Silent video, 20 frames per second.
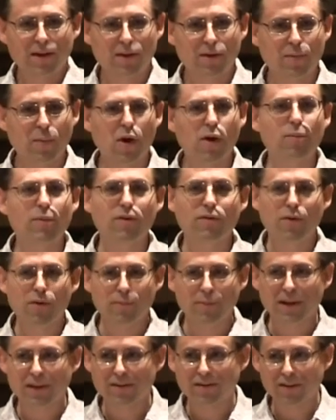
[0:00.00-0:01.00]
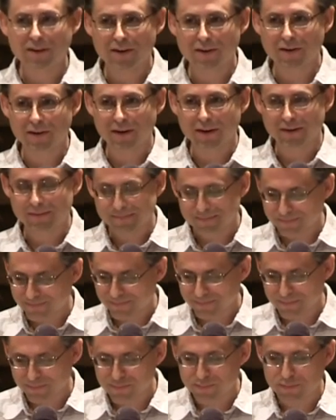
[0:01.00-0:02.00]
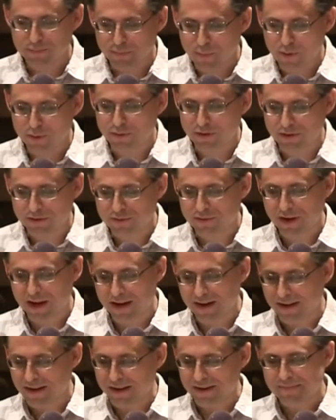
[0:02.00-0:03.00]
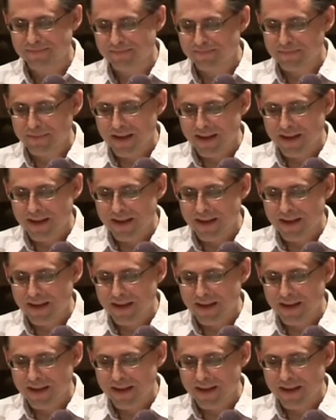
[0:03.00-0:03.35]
Department of Homeland Security, potential candidate.